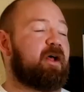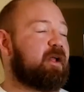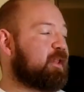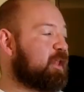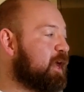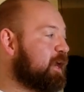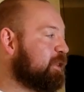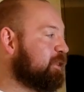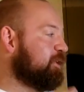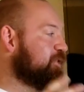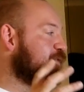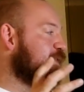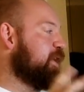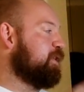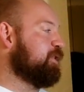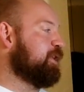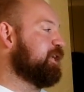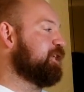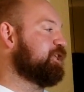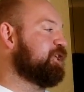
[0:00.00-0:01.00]
A lot of these
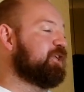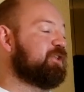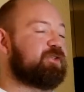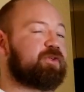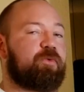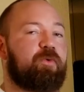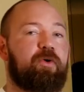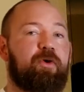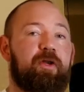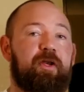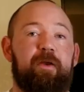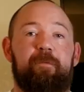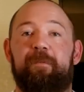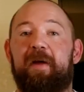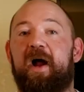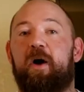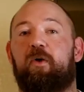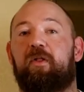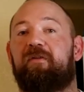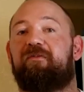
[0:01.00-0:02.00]
foundations are rooted in
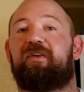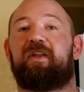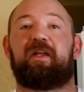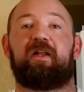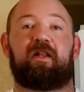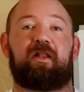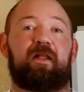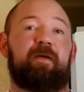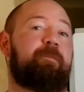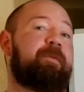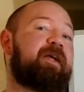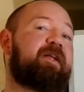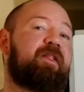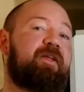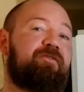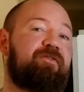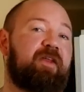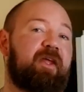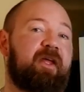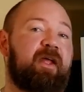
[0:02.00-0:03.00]
powerlifting and Olympic
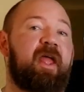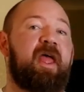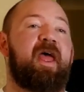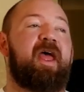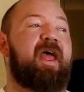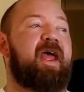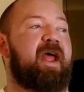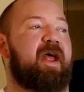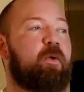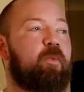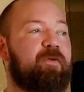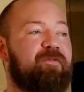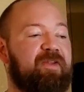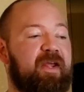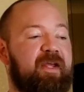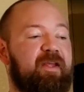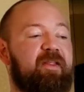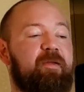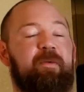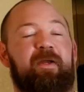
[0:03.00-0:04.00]
lifting, and we've
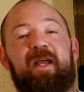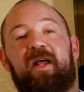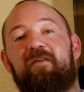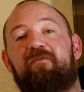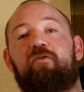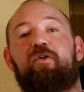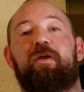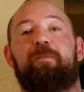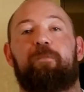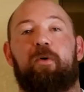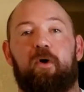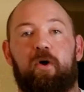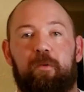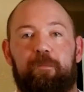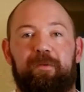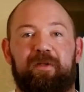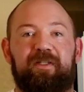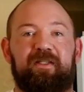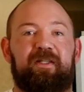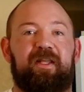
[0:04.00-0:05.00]
taken them and kind of
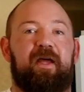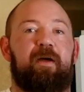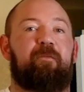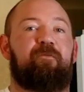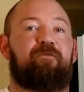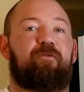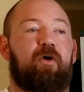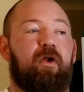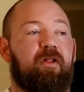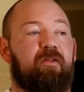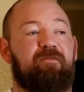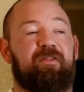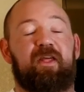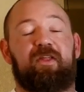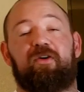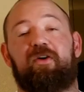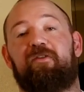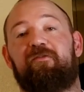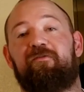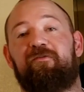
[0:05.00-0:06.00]
repurposed them for all of the
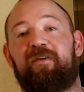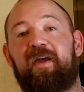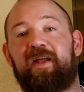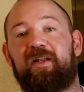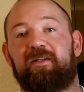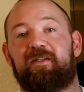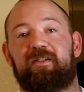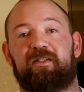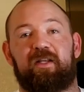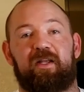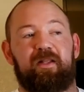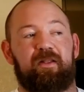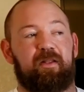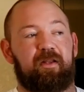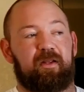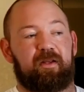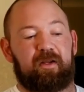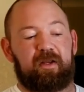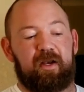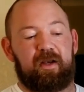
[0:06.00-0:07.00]
other events and,
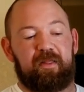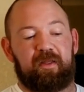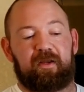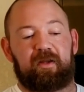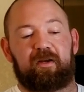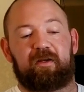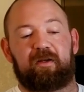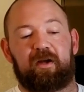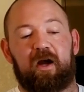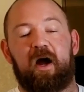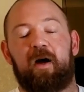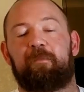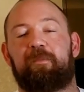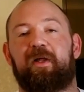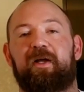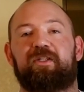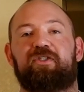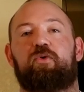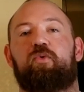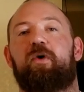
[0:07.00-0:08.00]
and kind of the
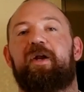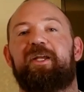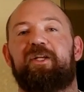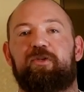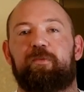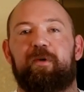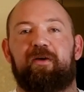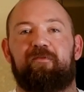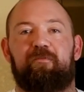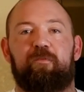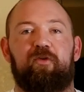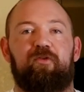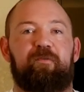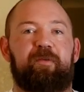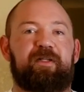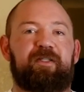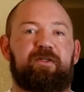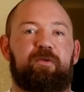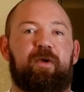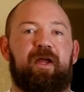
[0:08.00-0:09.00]
complex arrangement of
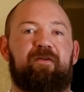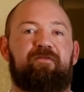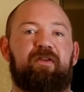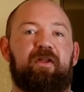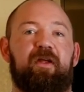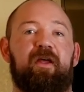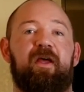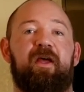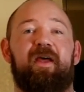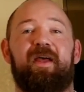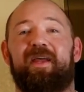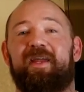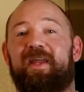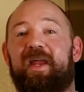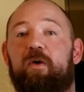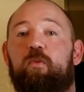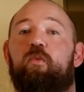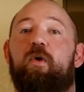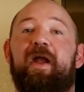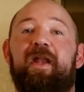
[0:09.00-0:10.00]
movements that we have to
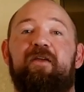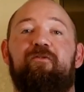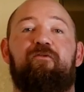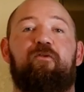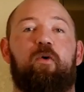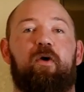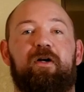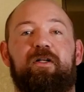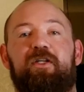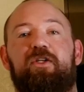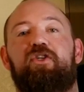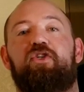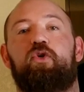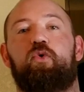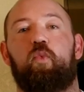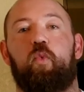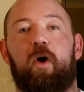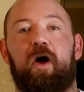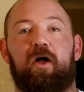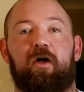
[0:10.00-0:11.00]
get ready for to
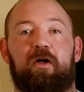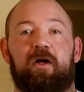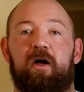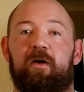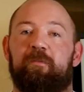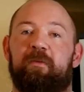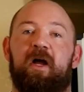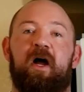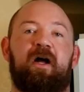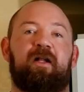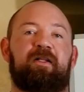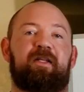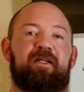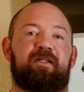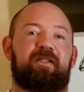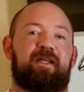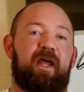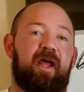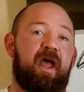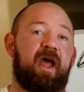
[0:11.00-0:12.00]
do well come
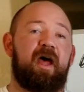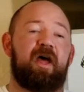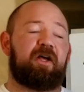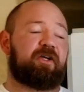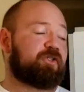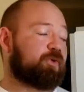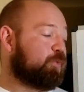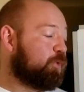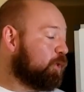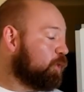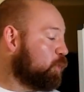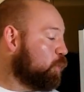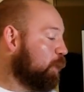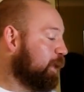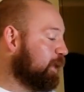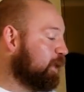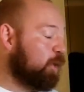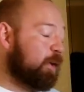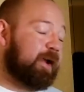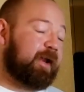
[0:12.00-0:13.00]
contest day. So, real
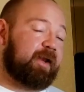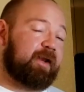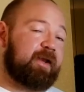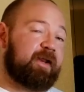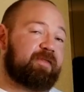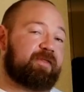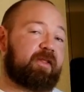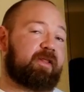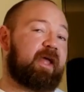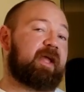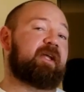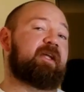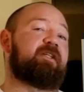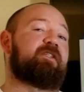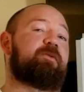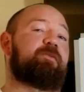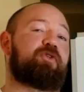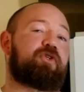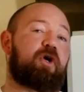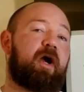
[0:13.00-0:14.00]
quick, go ahead and hit the like
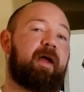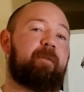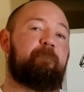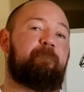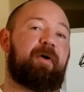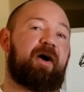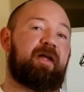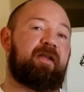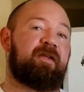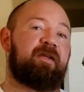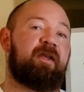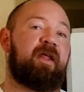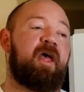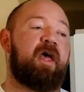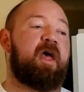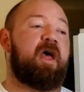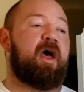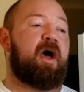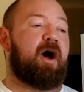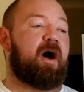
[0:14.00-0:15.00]
and subscribe button.
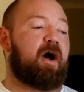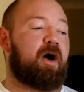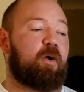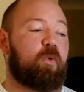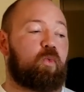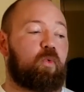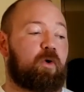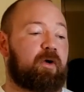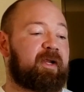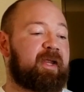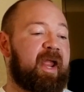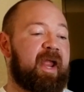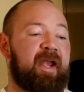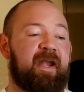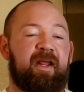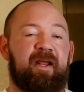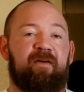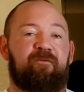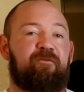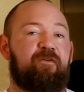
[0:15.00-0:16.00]
Uh, we're
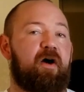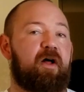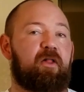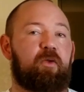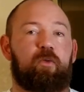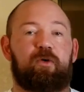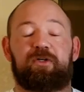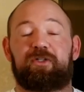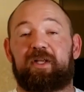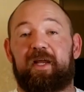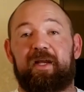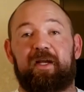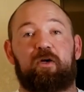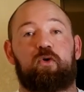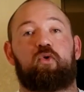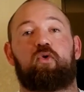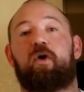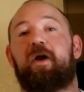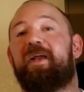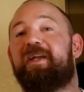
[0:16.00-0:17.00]
gaining followers like
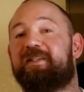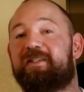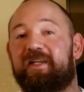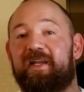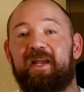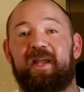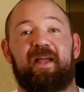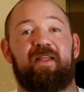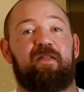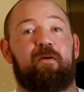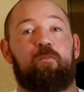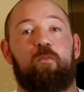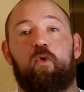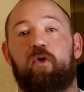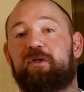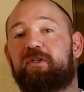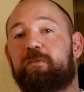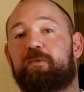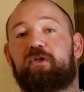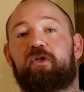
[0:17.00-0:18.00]
crazy, and the
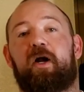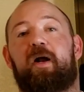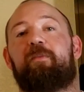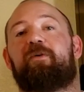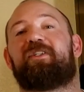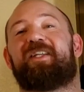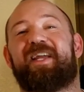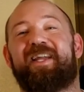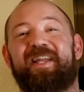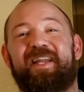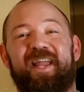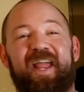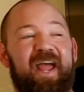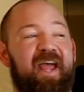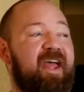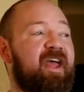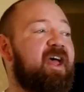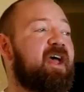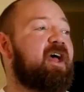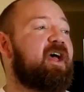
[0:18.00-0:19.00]
more subscribers I
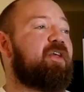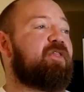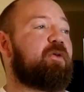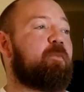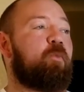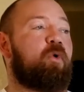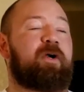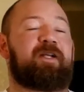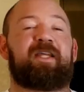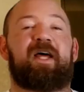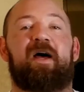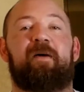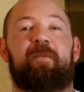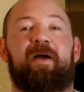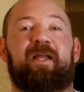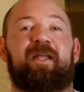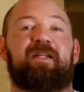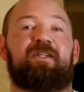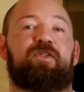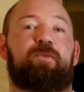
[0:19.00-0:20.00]
get, the more time
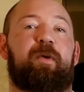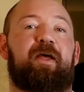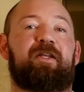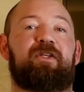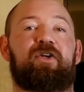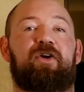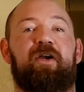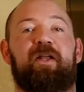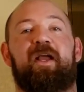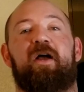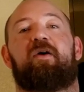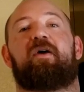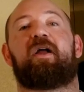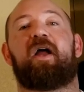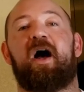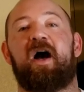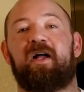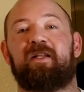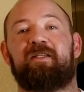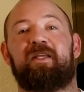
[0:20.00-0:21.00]
I can spend turning out
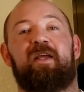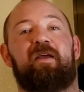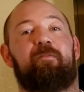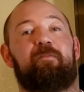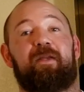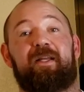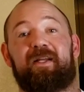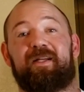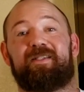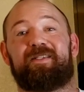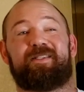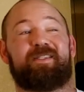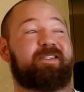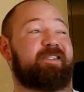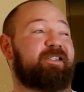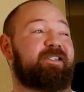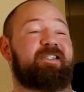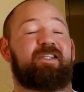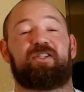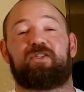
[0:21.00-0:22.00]
content because this
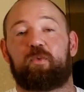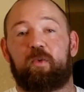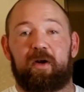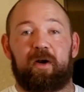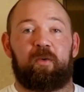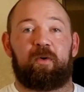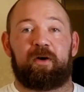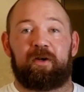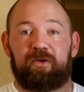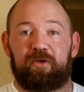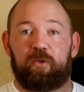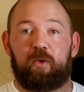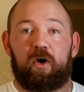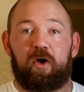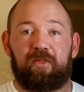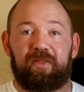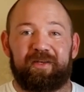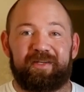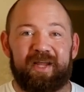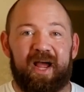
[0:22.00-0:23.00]
is just what I want to do
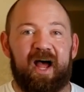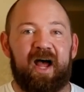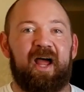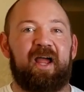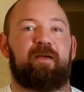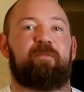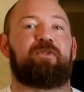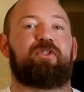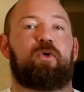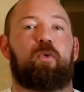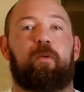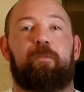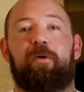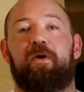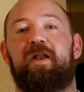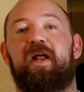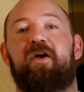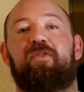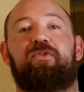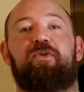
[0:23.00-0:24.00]
all the time. So we're
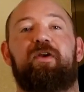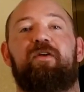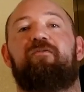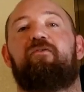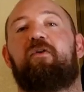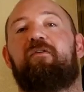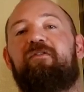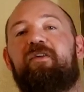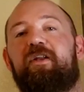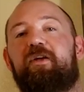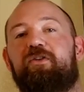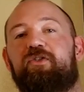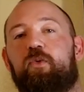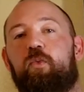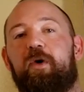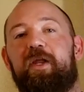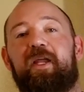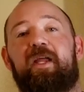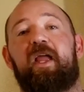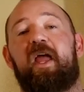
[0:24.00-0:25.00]
putting out three to four videos a
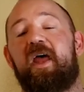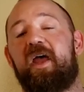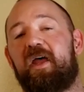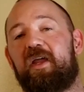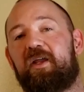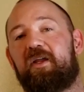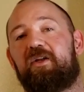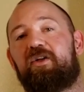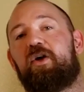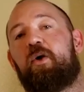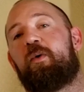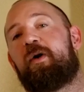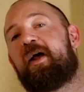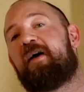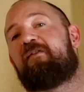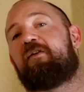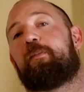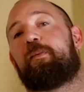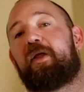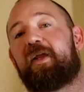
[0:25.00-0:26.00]
week. You don't
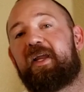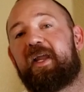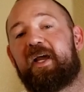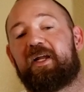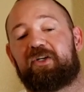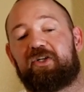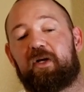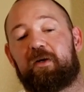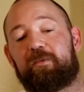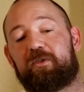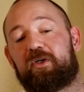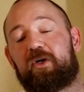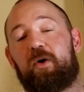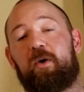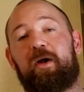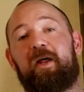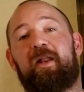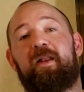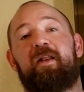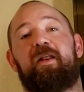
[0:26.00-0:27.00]
have to play catch up. So
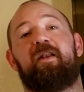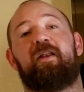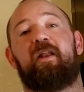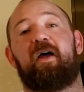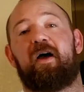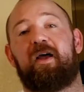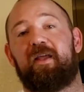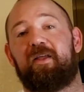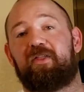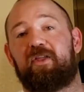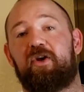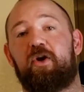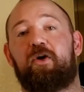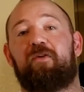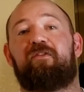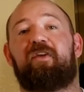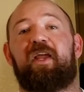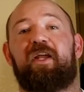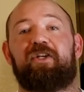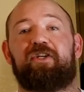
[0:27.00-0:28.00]
go ahead and uh, hit the
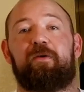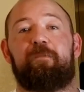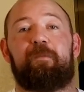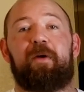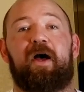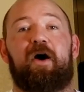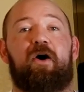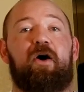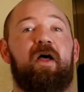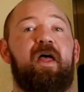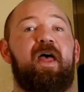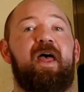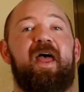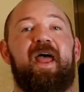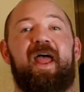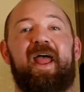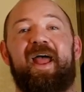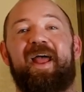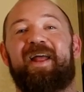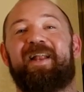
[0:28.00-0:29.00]
notification bell
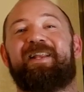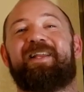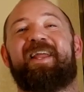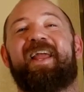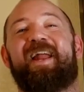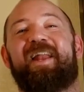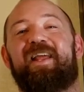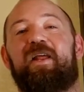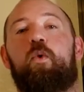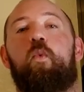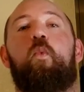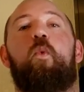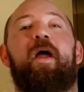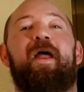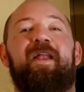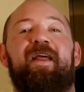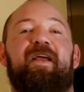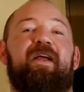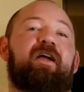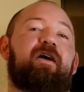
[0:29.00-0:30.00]
and get it
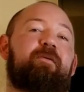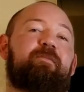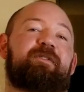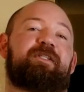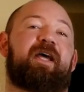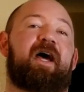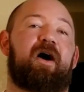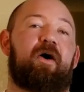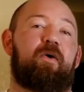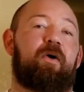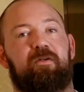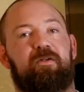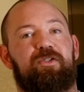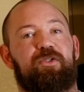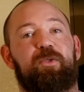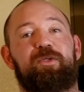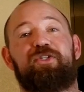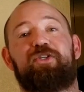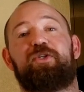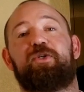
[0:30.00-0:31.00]
when it comes out.
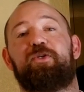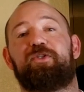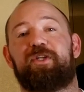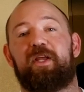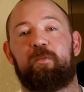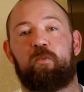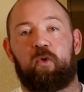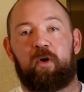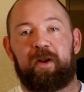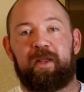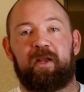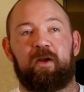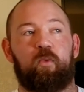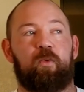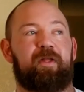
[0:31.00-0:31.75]
So it's Tuesday morning.